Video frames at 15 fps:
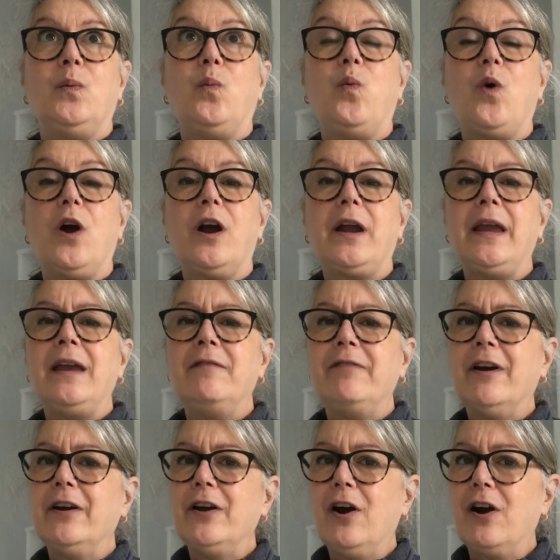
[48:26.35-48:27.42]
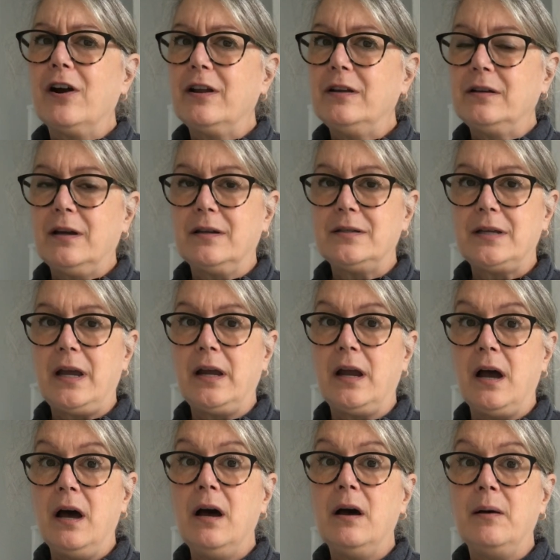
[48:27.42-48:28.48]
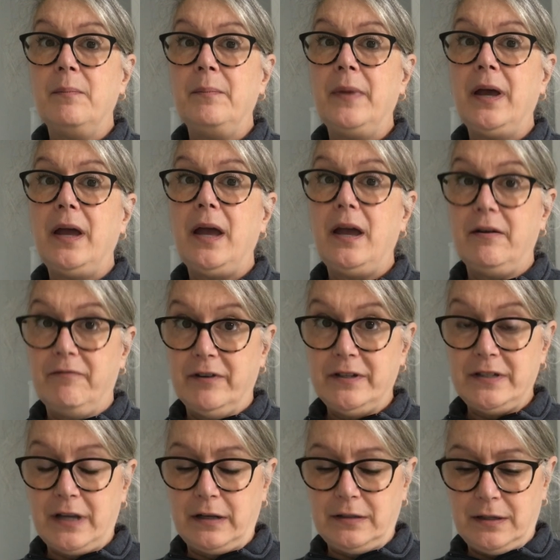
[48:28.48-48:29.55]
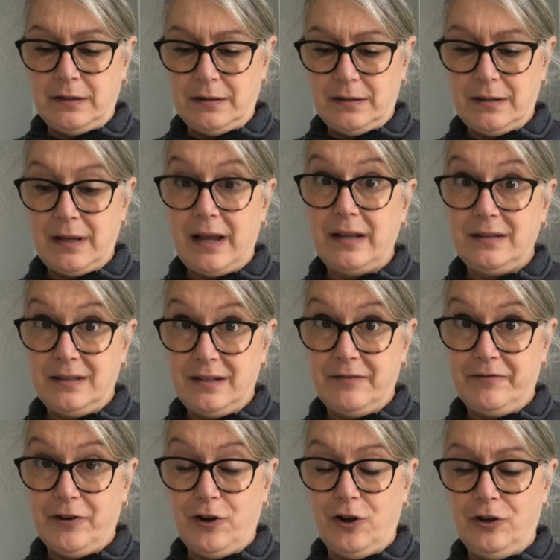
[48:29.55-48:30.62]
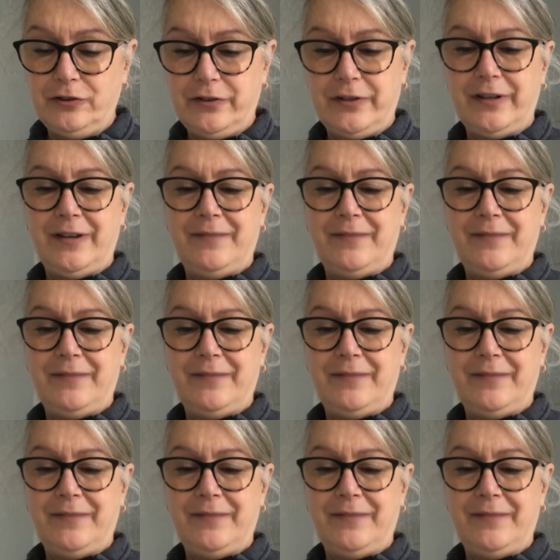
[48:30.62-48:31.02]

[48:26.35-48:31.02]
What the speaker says: working very hard at not saying every sentence. That's difficult.